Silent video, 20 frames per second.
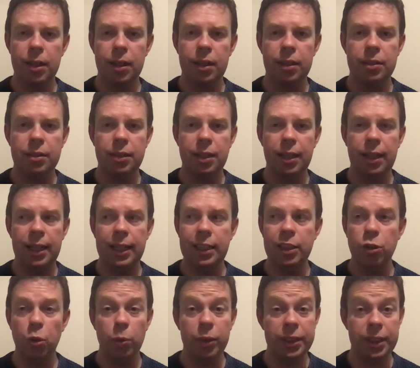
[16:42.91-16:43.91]
it's it
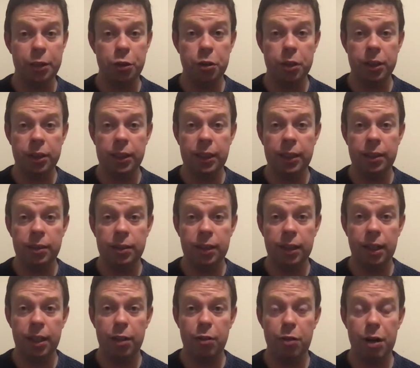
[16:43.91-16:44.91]
is always interesting to
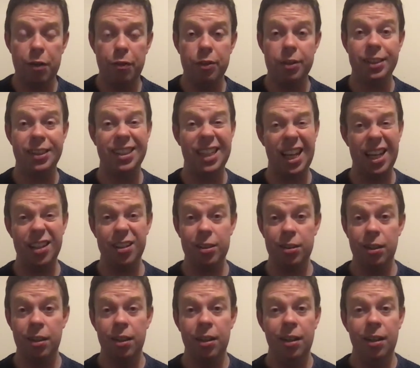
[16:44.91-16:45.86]
kind of reference sex.